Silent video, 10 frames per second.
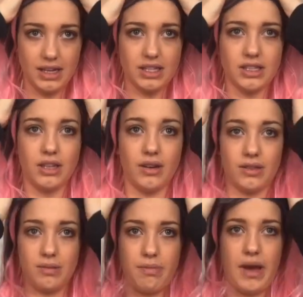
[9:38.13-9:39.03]
just
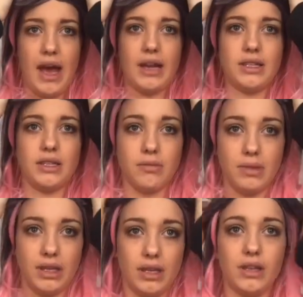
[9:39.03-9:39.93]
looks bad to
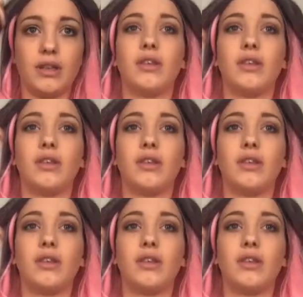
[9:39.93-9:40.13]
me